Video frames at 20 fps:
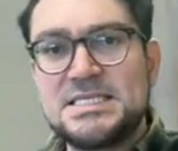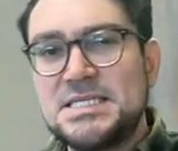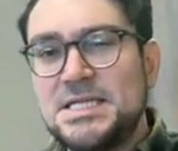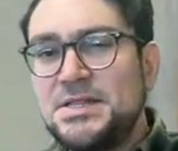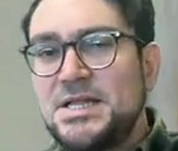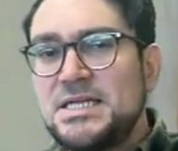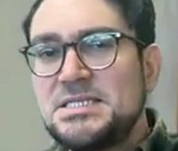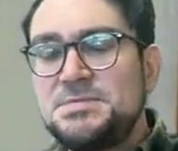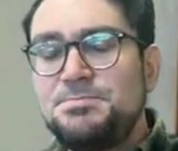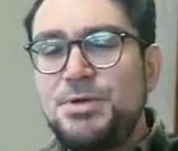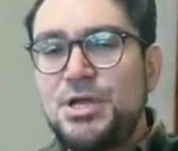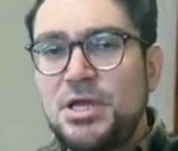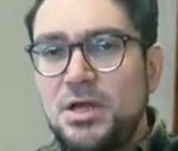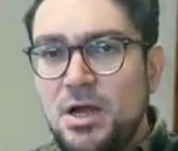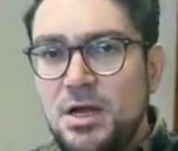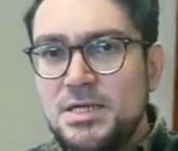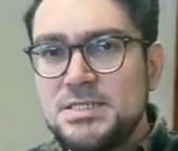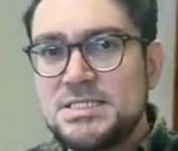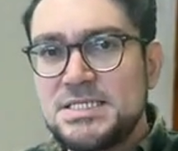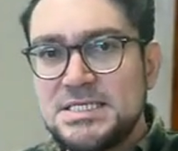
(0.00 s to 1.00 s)
And that's
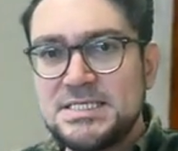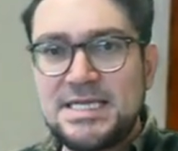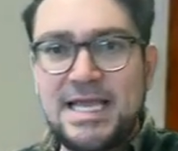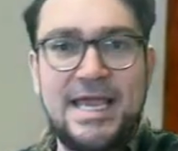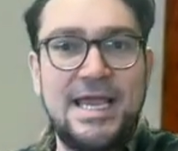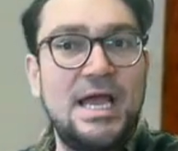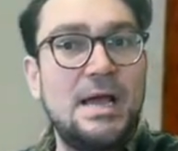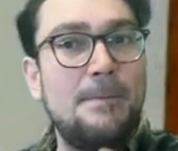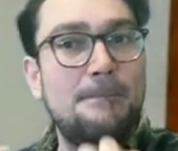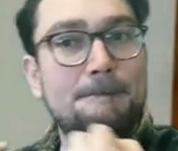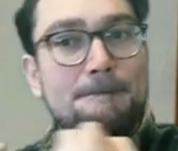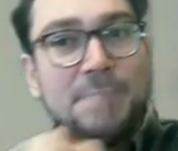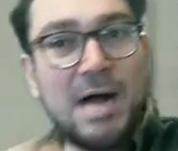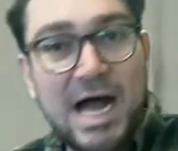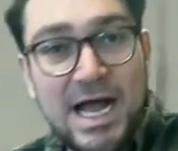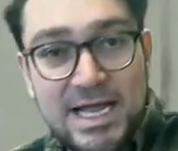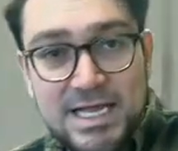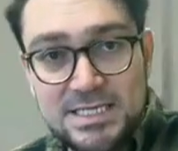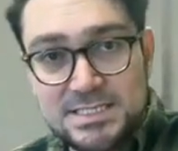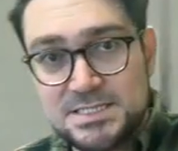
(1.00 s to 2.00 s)
because it can't
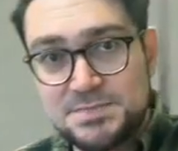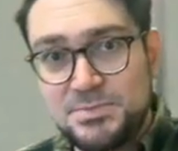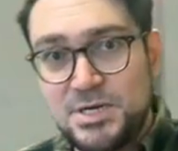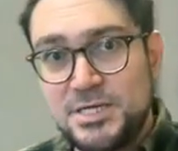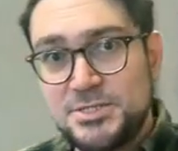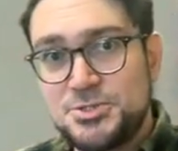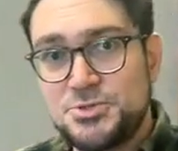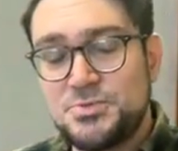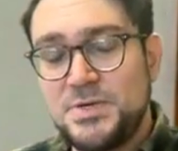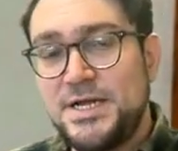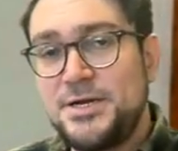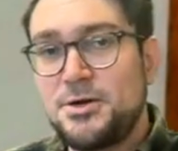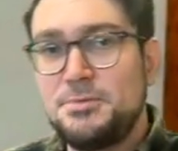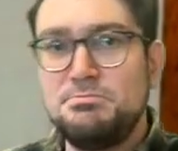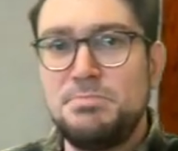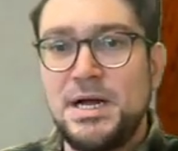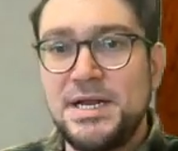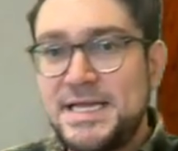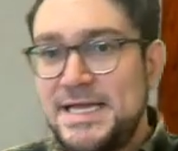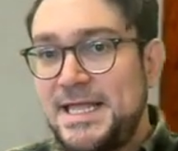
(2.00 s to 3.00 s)
buy as much, right? Our
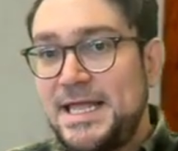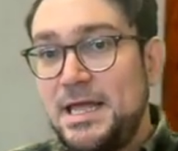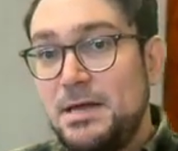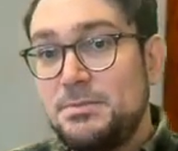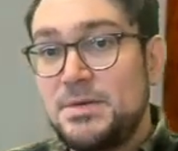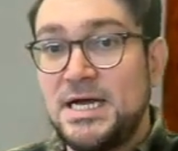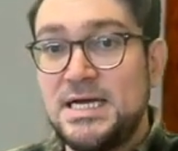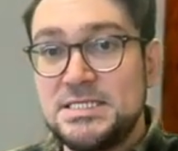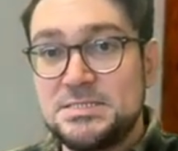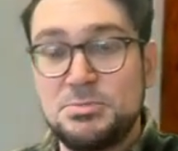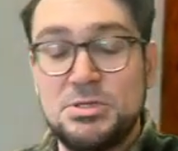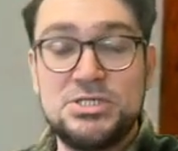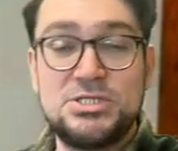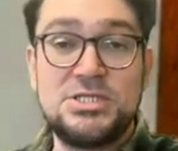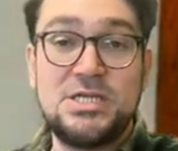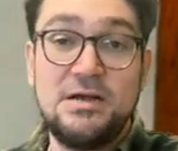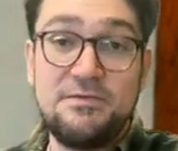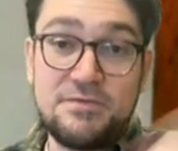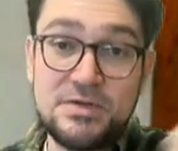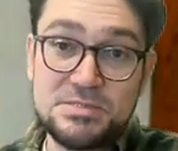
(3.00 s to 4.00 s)
money can't buy as much
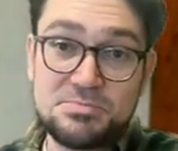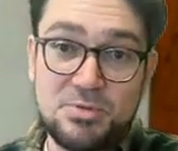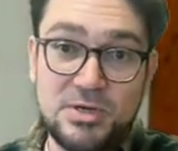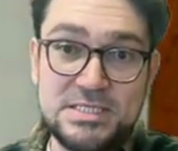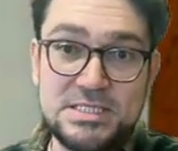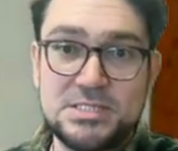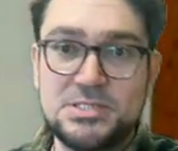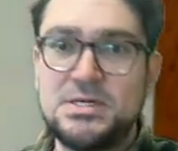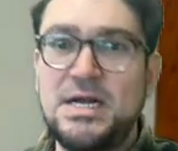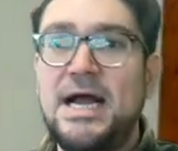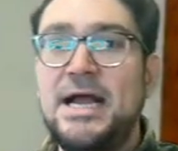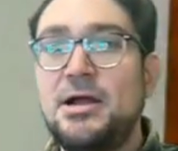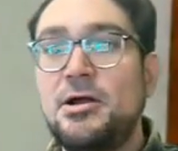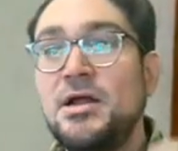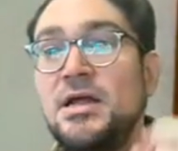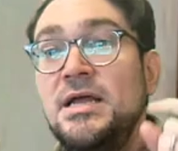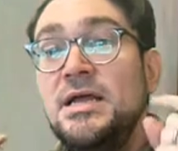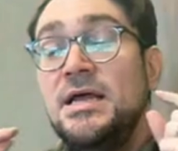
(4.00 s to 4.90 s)
stuff because prices are higher.